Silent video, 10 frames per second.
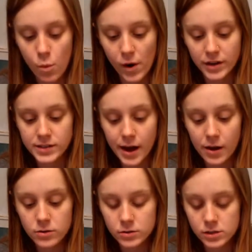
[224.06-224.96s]
point
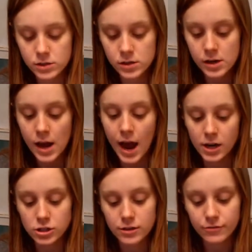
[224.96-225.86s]
out,
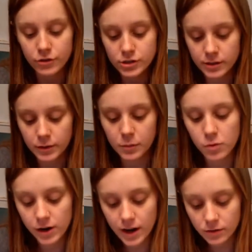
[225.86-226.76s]
actually first I'm going to
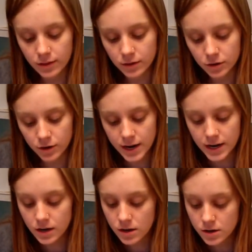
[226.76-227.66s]
point out that the
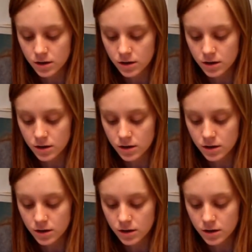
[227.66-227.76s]
green